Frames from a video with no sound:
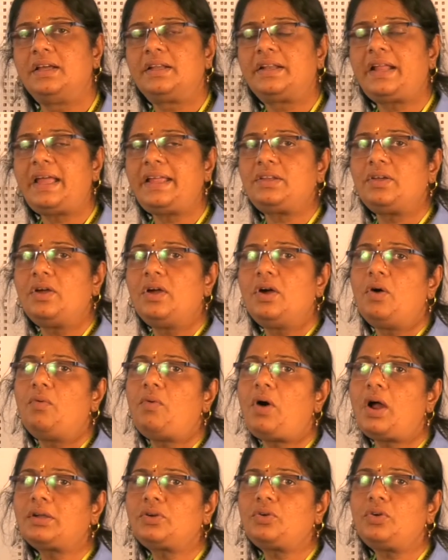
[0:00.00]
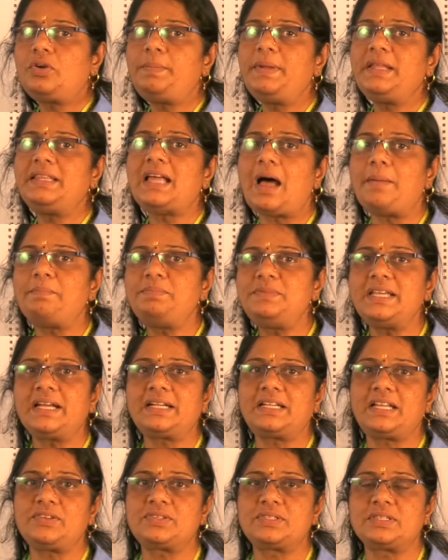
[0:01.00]
right? What could be the
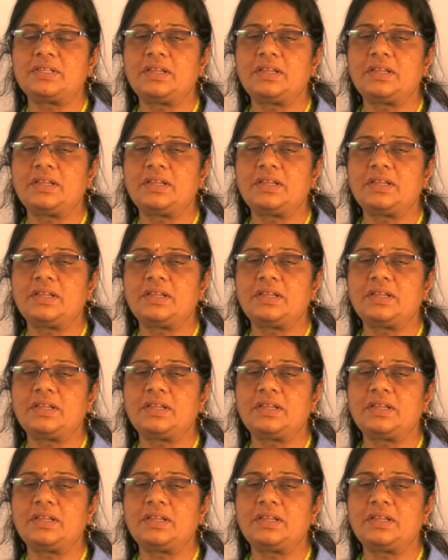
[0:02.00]
objectives?